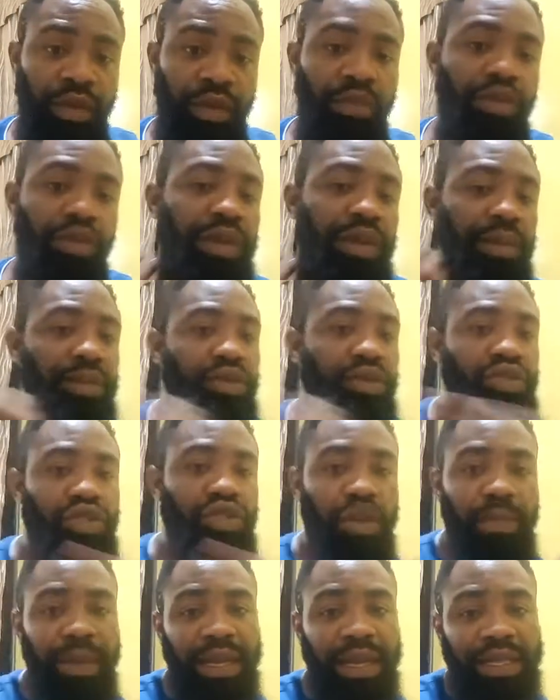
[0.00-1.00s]
Most people
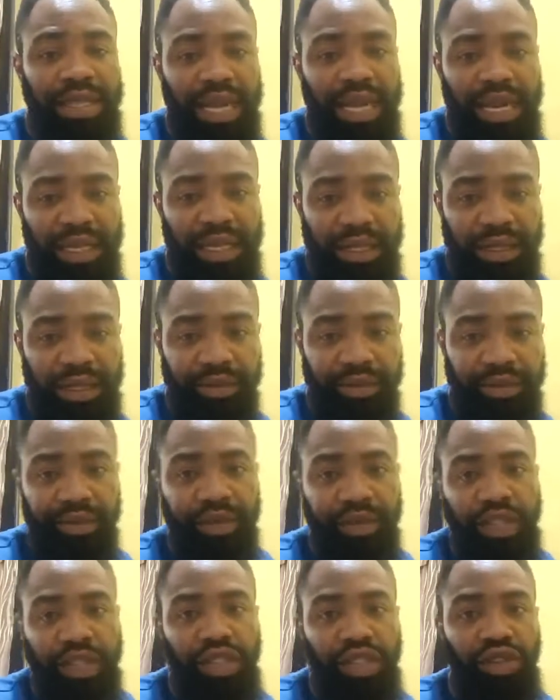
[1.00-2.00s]
stop at talent.
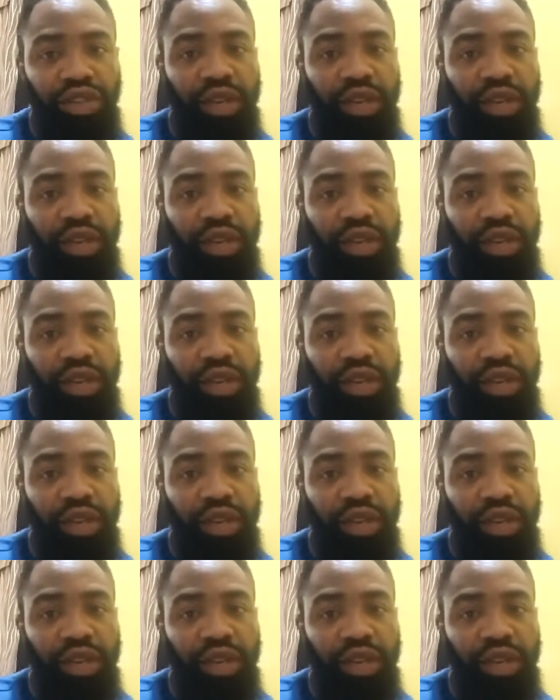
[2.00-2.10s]
It's